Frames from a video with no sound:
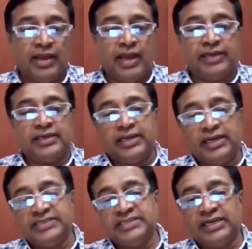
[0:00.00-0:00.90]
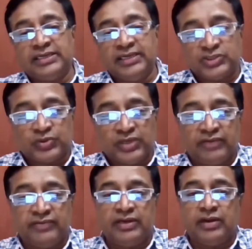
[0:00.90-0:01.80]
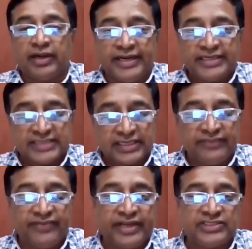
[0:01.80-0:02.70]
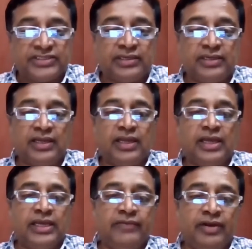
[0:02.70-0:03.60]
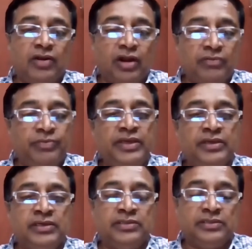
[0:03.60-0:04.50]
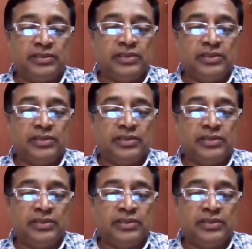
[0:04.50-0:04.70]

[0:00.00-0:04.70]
And unless and until student will not get certification, he will not be a,